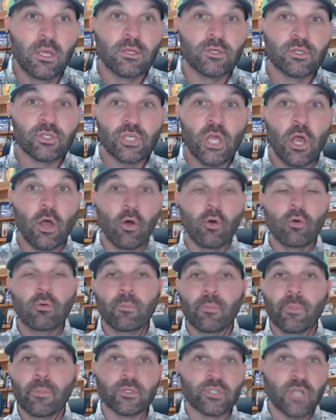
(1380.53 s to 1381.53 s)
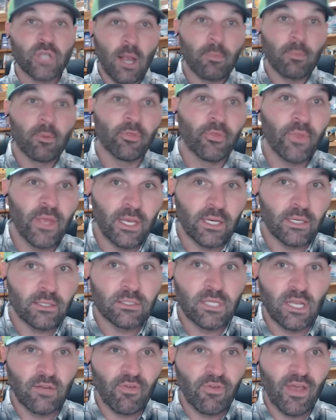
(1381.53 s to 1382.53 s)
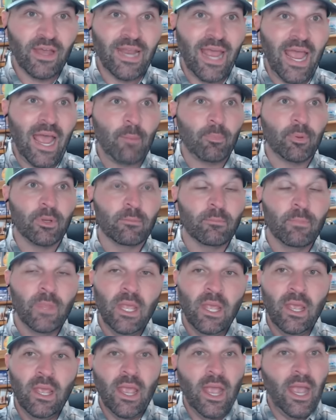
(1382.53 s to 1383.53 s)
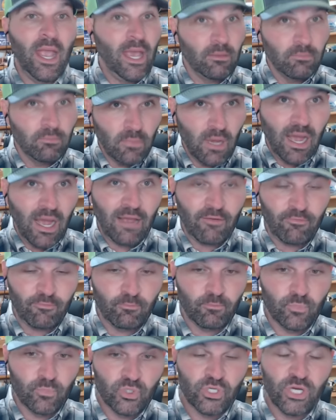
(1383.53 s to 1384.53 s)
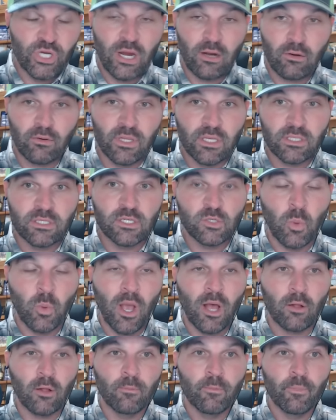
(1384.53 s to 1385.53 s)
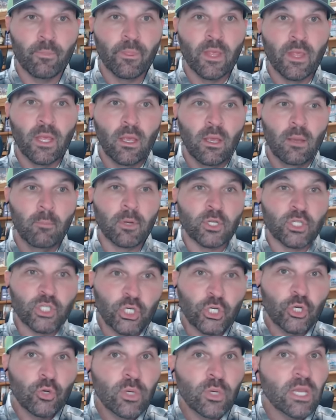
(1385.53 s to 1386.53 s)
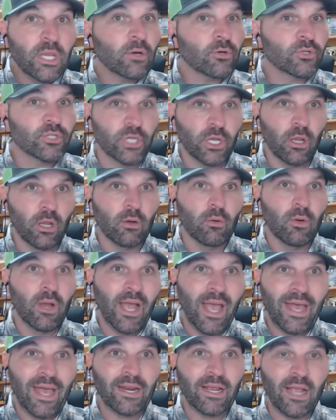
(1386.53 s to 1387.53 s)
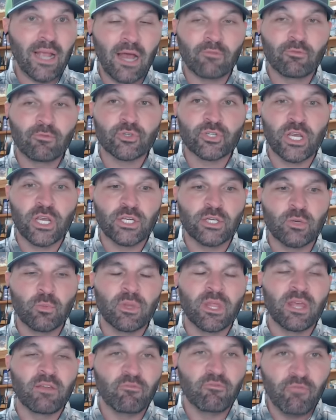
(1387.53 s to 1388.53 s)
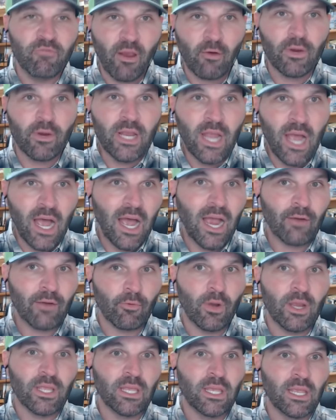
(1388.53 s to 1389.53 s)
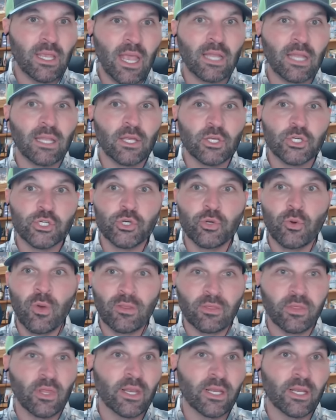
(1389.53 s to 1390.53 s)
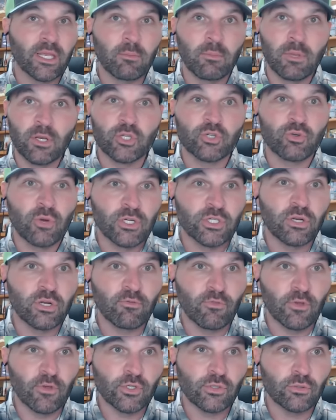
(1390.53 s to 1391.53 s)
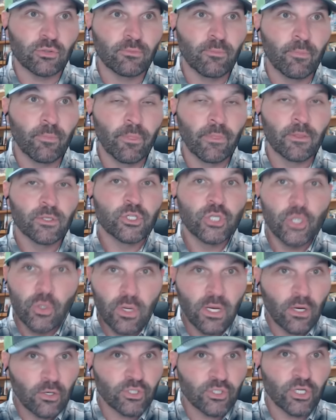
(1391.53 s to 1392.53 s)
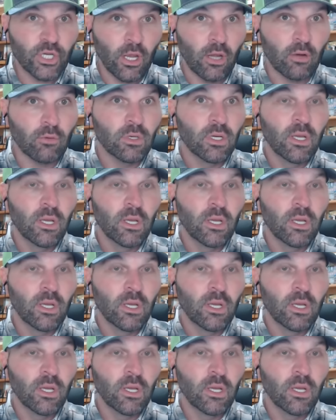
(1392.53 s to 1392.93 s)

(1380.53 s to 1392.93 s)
So there's a couple things that have had to happen. And I've shared this as well. But 2 years ago, I had a conversation with a very high-ranking LSU athletic administration official. 2 years ago.